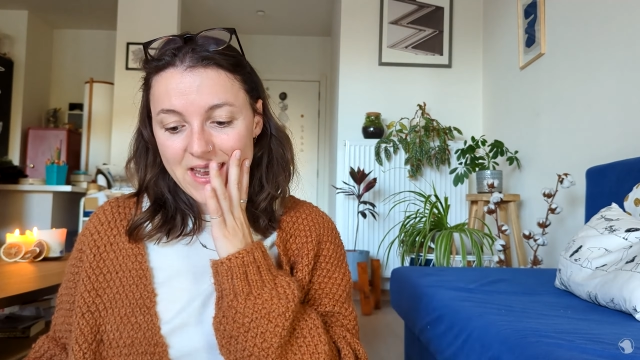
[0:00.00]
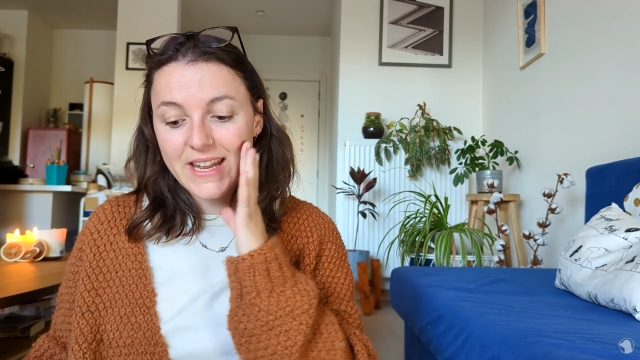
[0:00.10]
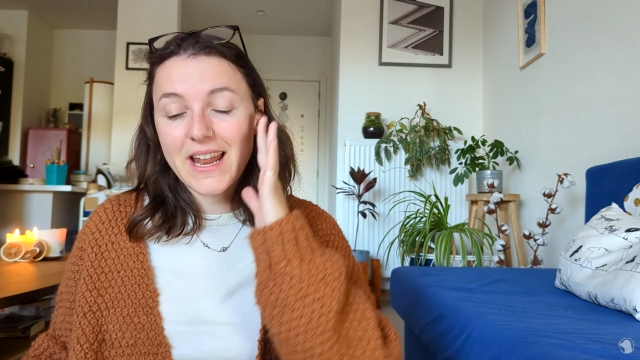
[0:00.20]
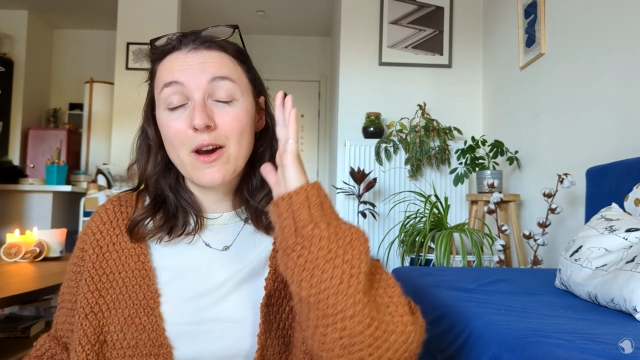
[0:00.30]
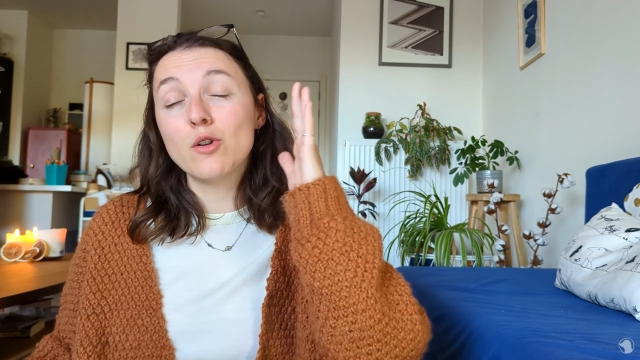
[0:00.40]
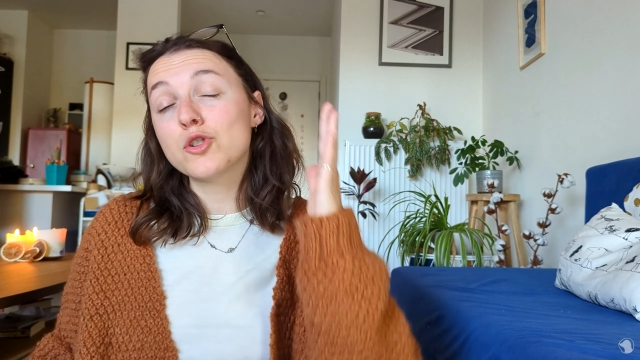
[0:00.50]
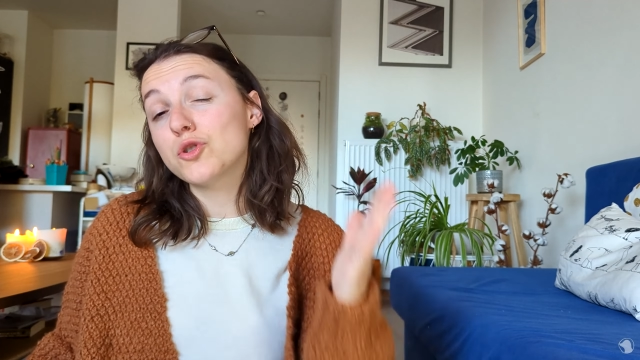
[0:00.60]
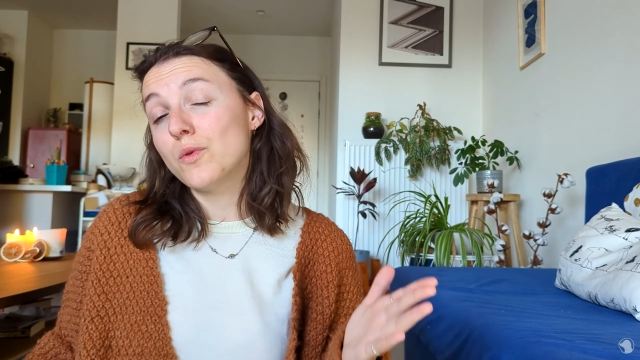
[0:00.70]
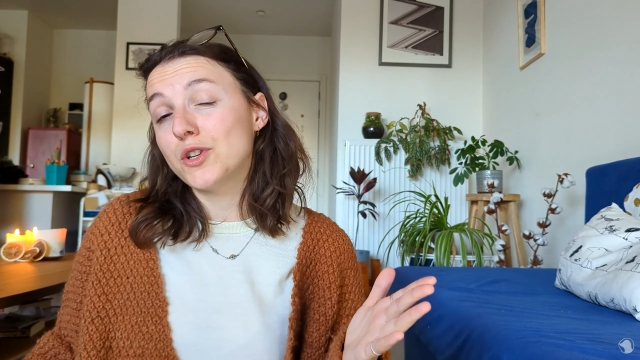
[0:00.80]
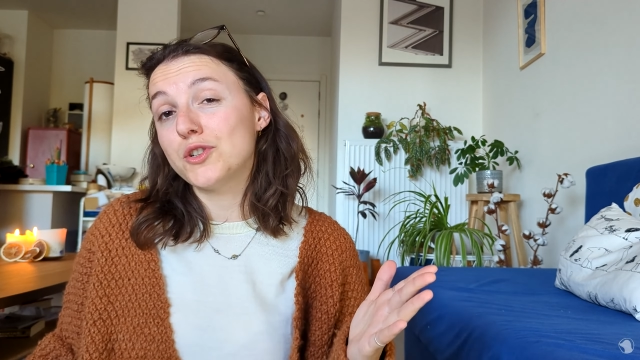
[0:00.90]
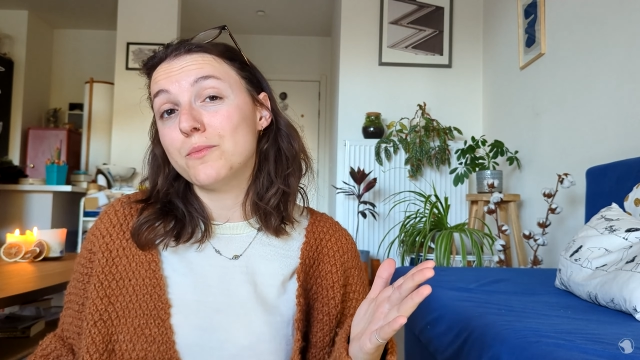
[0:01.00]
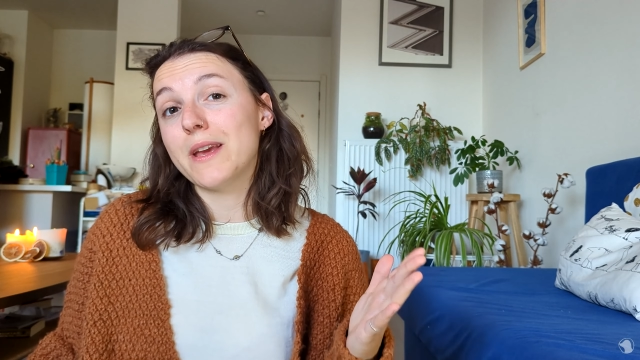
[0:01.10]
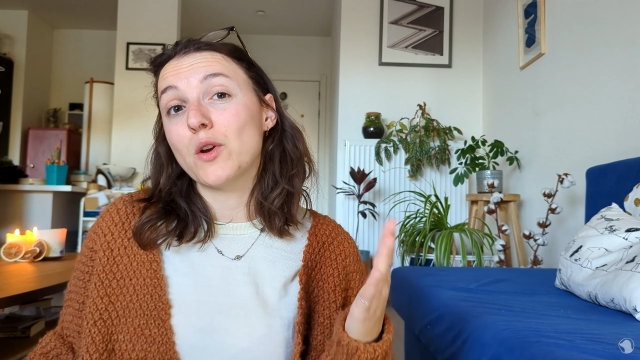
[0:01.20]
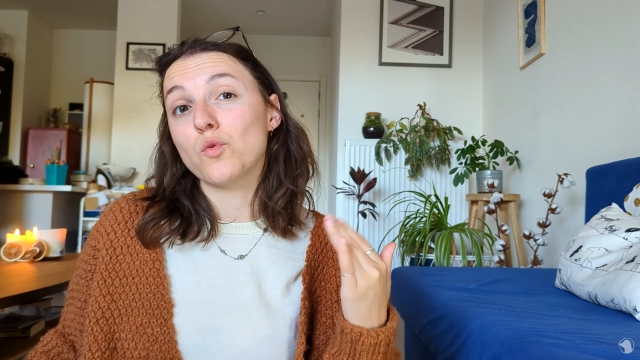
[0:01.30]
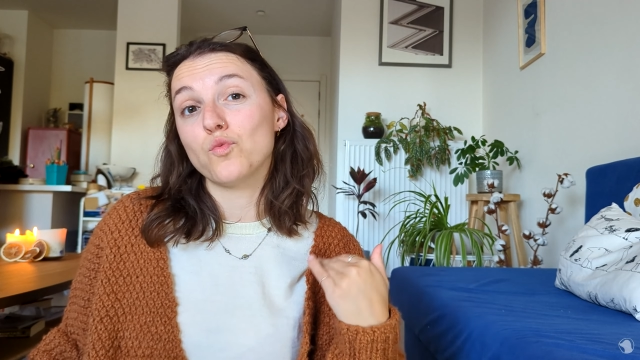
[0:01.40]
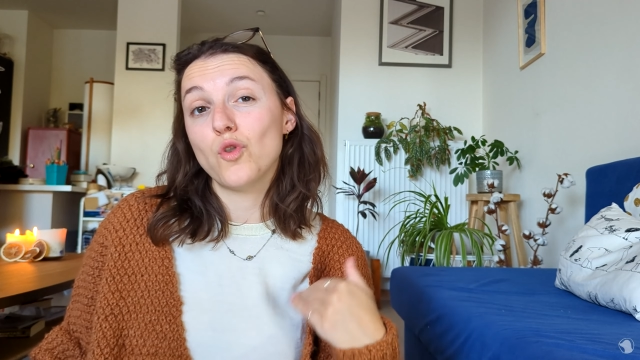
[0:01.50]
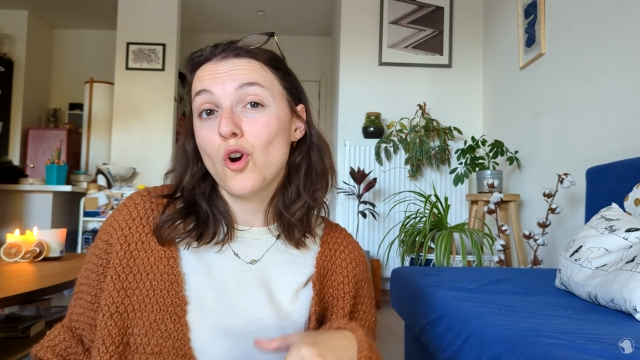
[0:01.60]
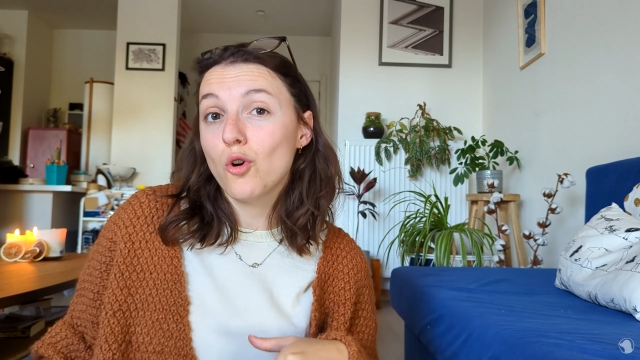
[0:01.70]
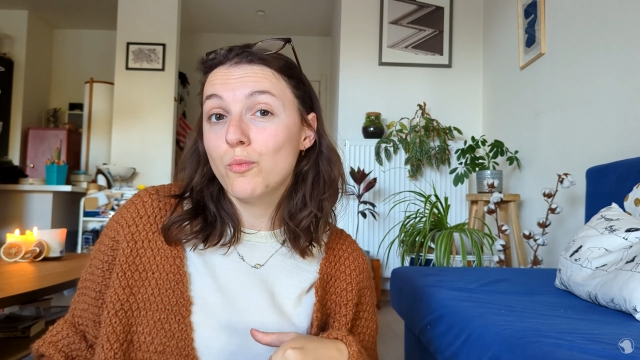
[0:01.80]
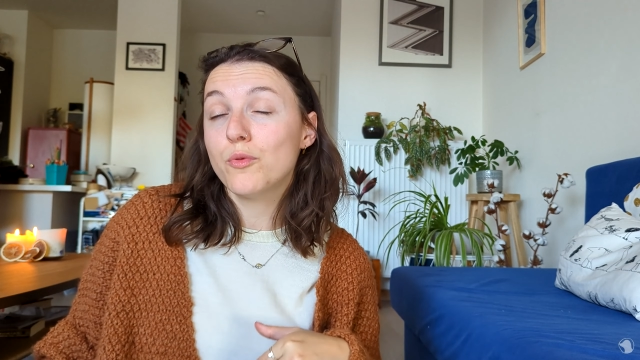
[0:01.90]
And then I also wanted to make a
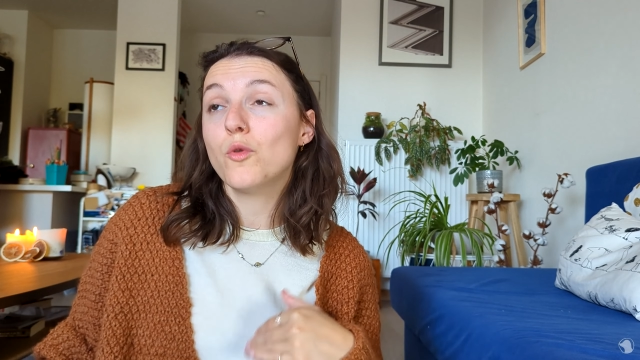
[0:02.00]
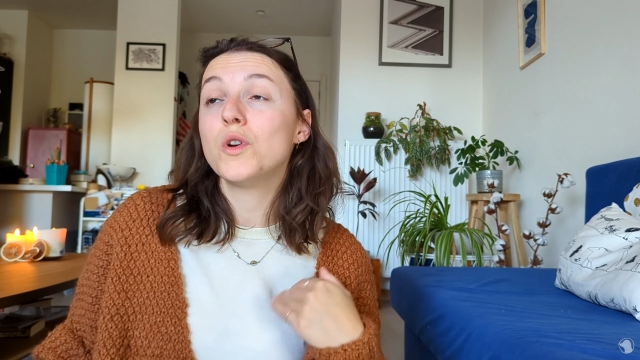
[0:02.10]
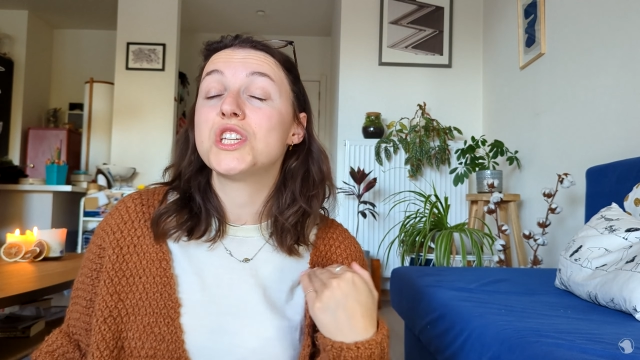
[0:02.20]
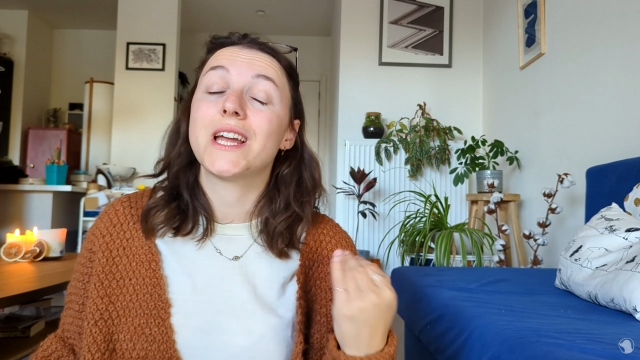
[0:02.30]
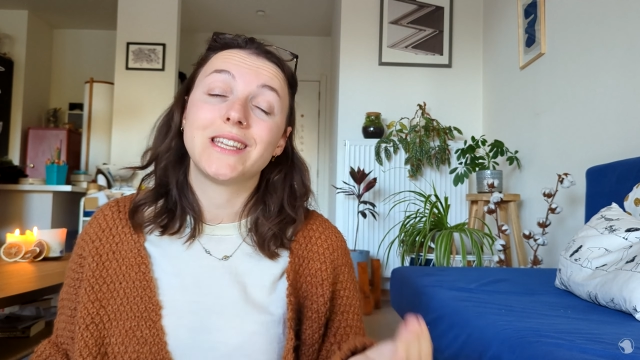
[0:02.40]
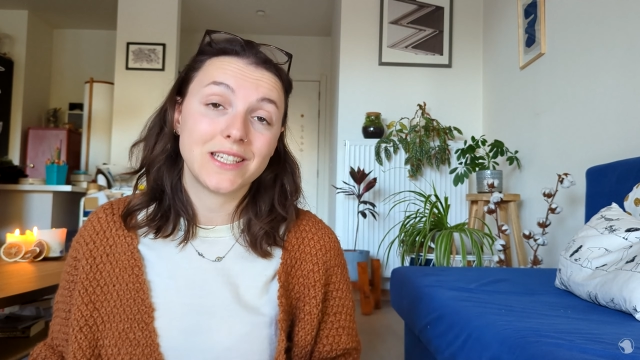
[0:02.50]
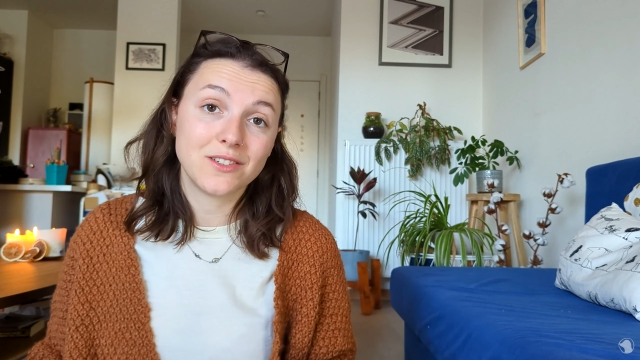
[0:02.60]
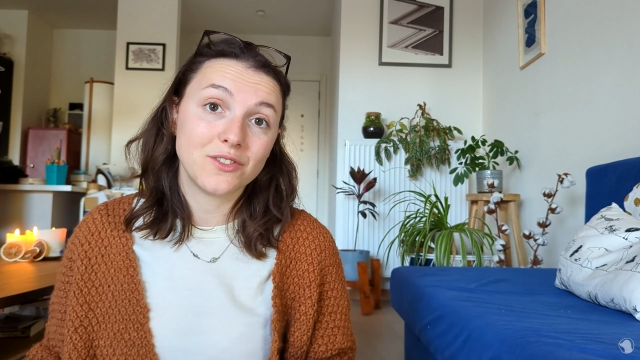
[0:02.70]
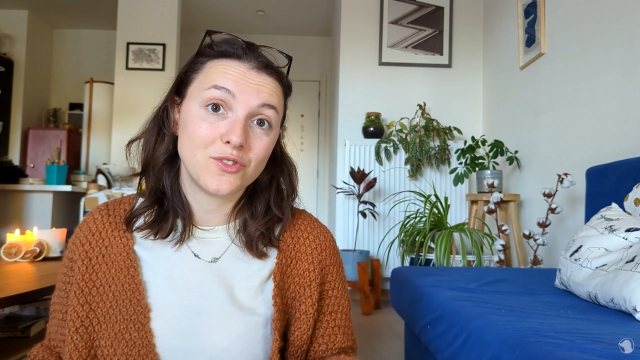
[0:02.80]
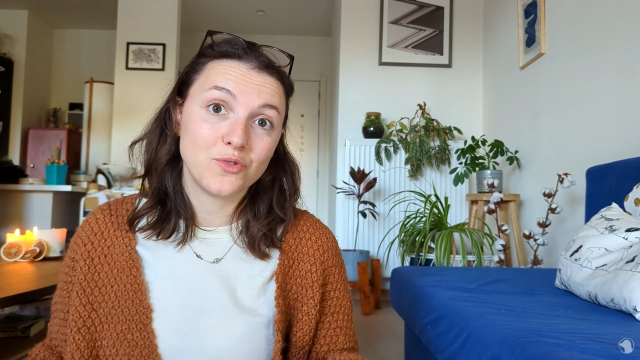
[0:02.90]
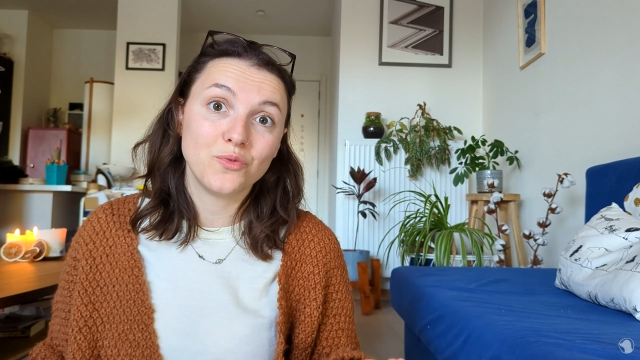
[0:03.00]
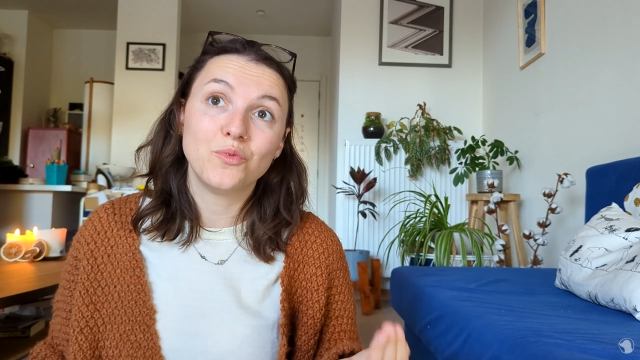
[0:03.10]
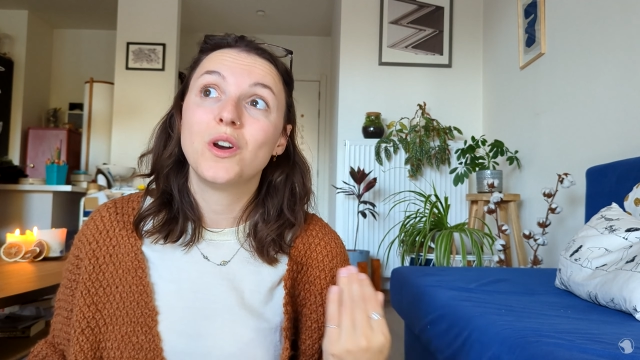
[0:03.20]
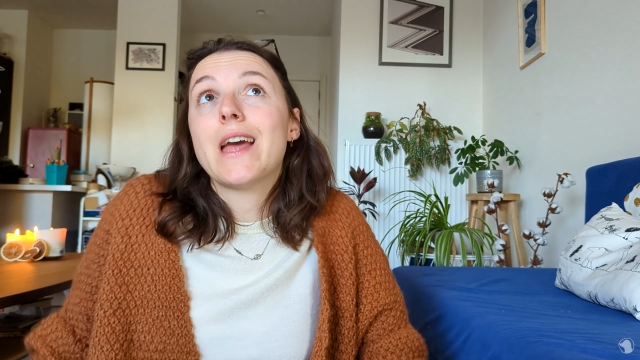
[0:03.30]
robe, which I didn't do.